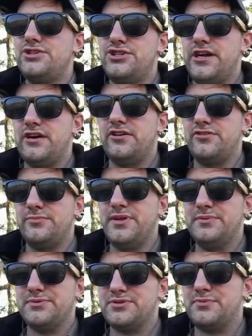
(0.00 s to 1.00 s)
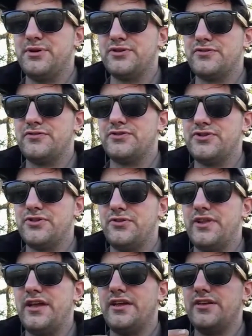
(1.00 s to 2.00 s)
share other people's posts so
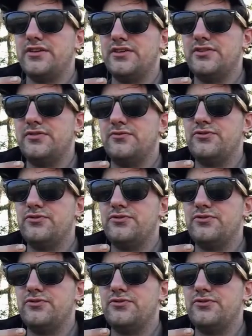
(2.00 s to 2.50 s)
they can